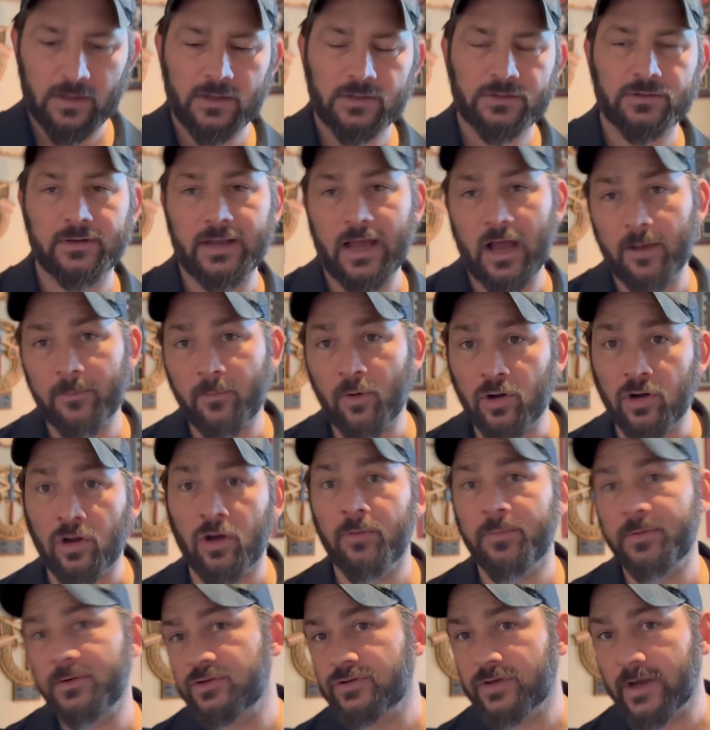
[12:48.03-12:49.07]
So now I'm on
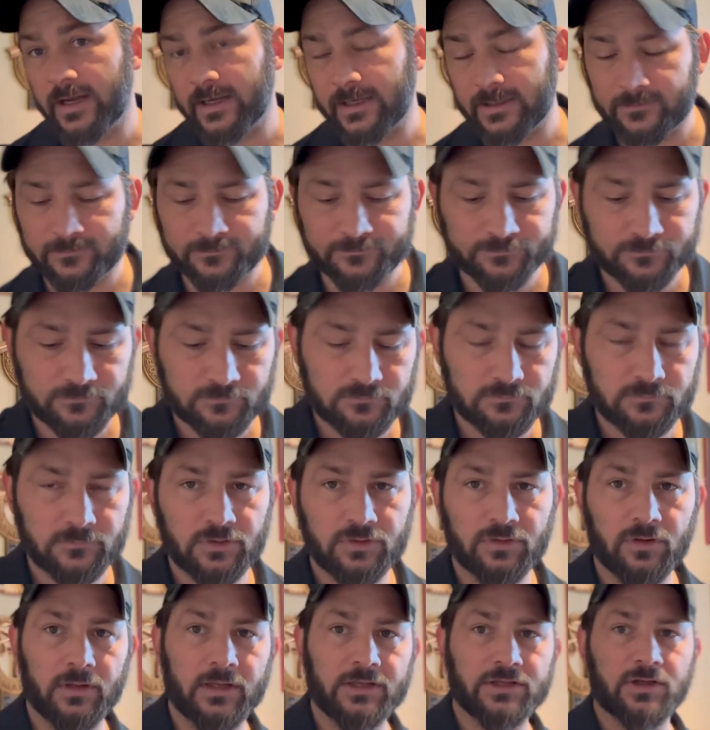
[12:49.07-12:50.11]
open training.
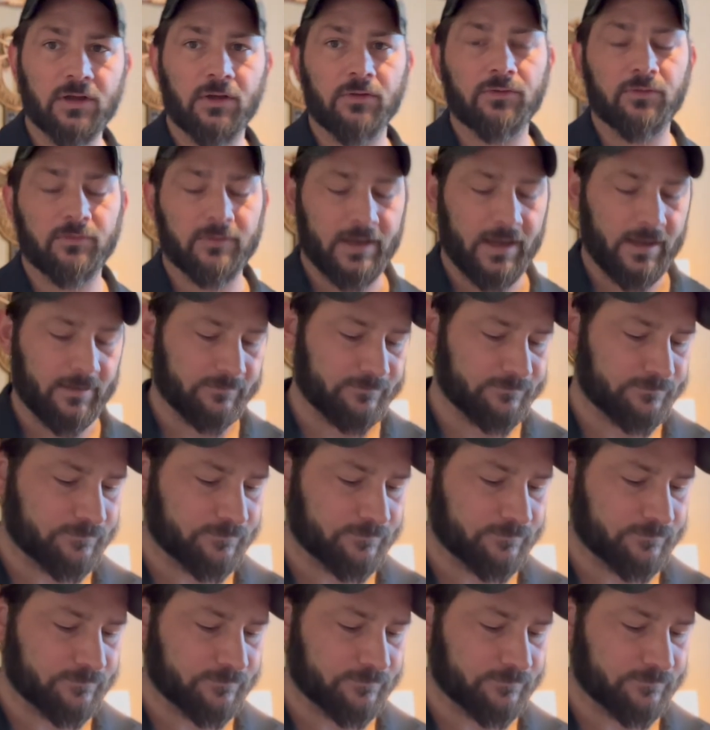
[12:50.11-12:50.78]
So let's go through that.